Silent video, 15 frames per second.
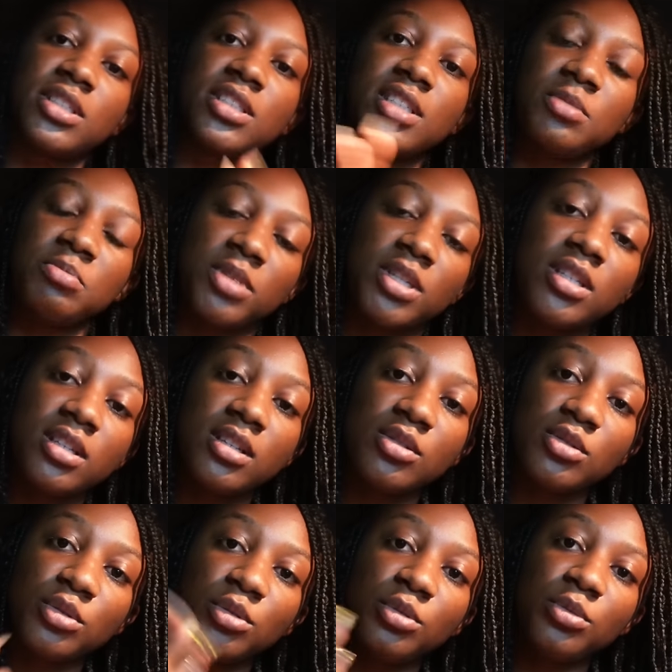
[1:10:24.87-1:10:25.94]
It's just basic,
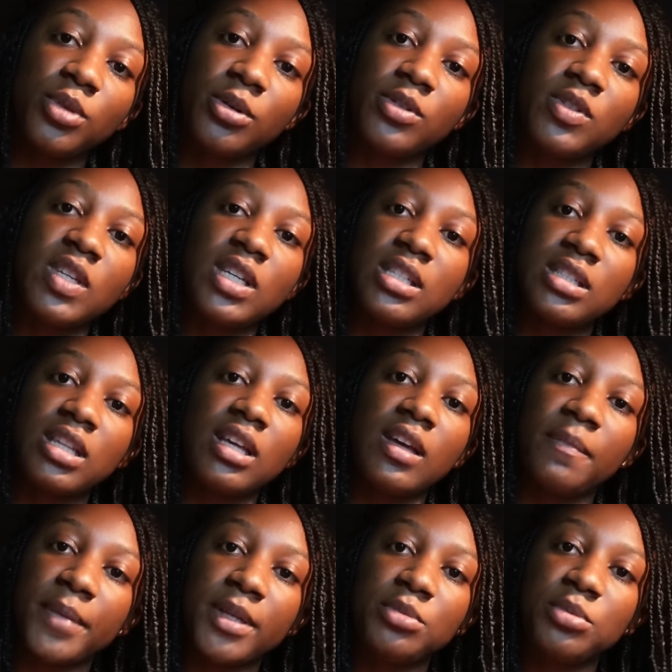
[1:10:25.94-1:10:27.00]
so we're going to get steak
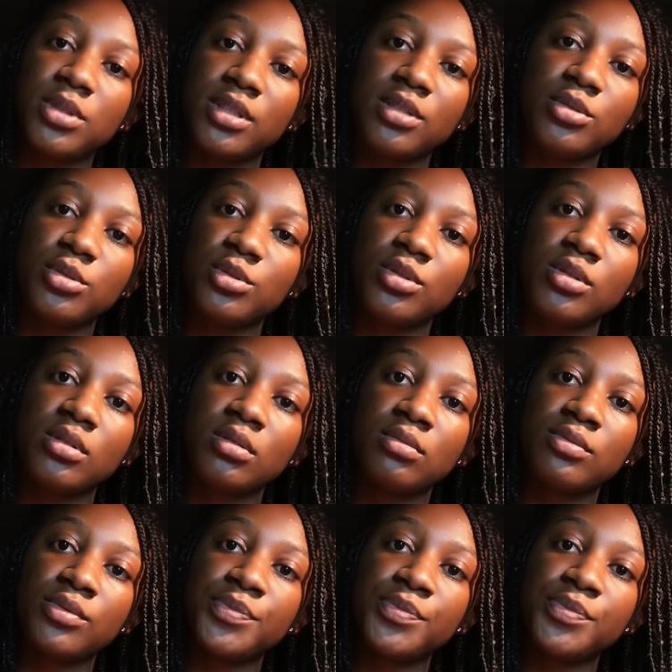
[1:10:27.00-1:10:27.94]
and mashed potatoes.